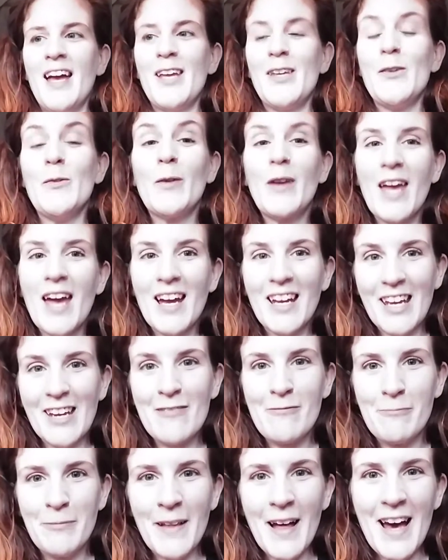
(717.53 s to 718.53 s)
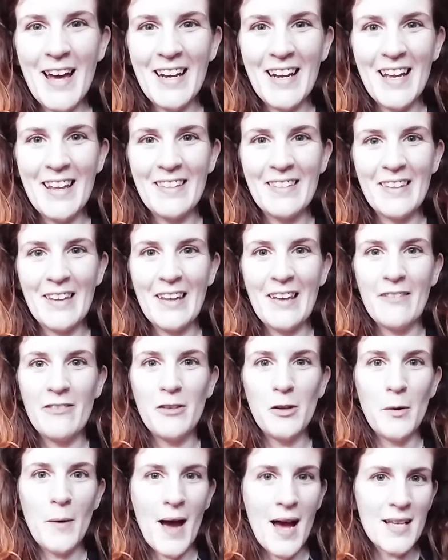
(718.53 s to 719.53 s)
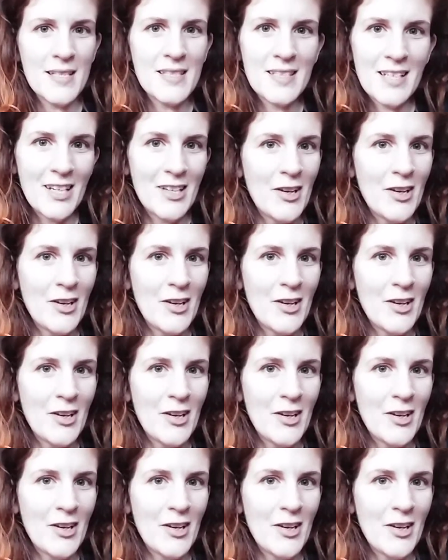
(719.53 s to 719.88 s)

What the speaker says: you can't give blood. And if you ask a